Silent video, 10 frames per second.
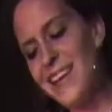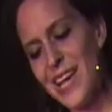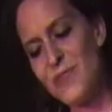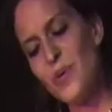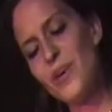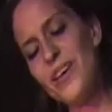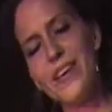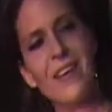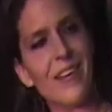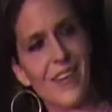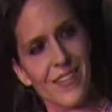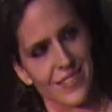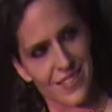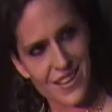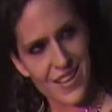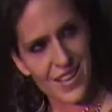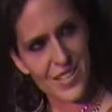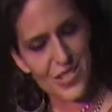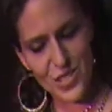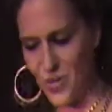yet we're here.
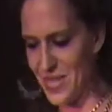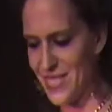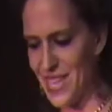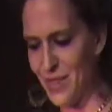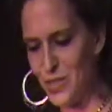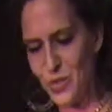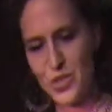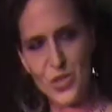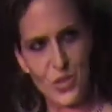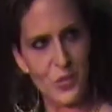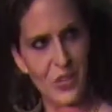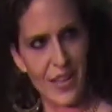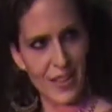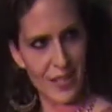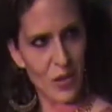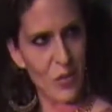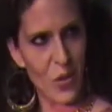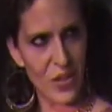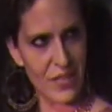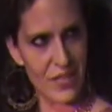So it's safe to assume you like liquor
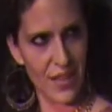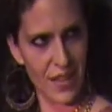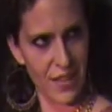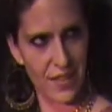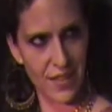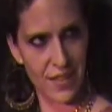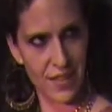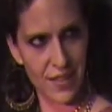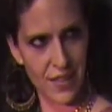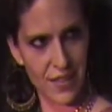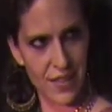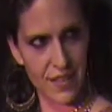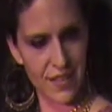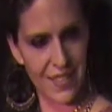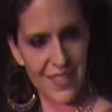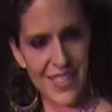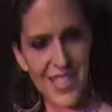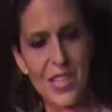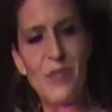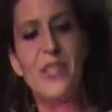more than tea? Can we